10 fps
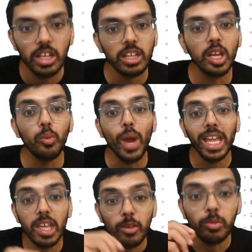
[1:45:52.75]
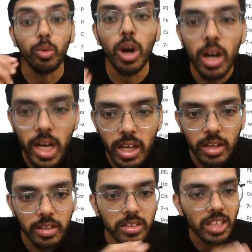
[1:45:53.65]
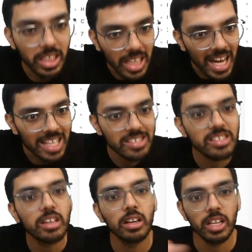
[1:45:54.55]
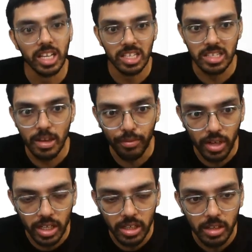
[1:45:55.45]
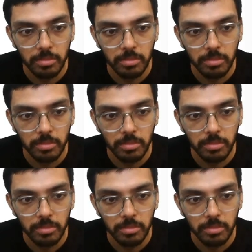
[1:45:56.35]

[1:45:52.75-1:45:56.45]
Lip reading: The way they word the task is different.